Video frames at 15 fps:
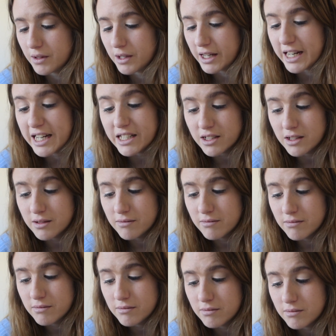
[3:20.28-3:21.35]
Eden,
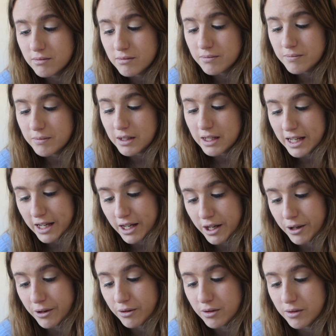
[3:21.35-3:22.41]

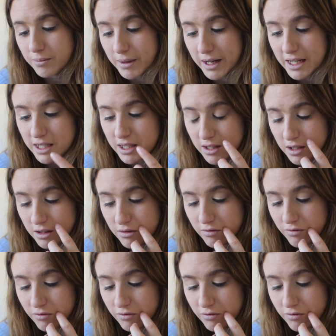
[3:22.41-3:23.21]
Leo, Mason,